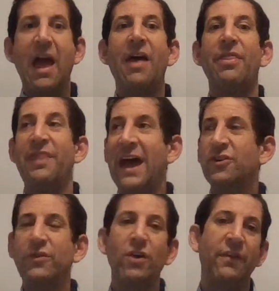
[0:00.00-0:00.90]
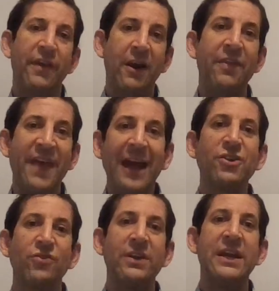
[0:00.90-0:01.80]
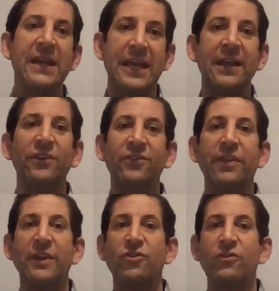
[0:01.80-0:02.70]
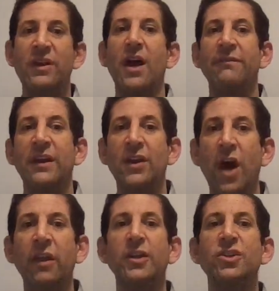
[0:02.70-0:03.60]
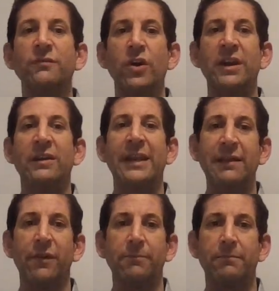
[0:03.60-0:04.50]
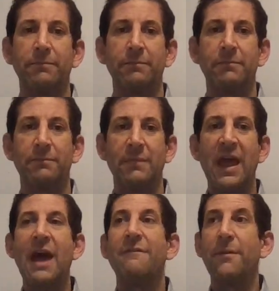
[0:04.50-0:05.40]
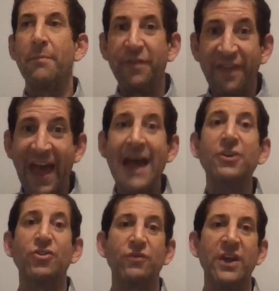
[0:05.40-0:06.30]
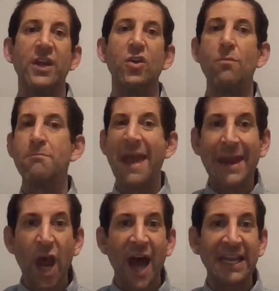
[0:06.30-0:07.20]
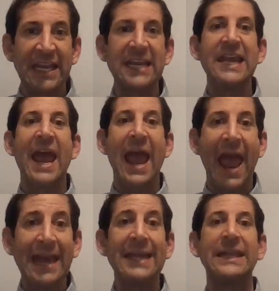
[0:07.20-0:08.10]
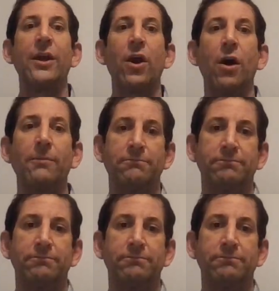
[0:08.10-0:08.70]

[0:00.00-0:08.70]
That tree over there, that tree is the tree of the knowledge of good and evil. From that tree, you may not eat anything at all."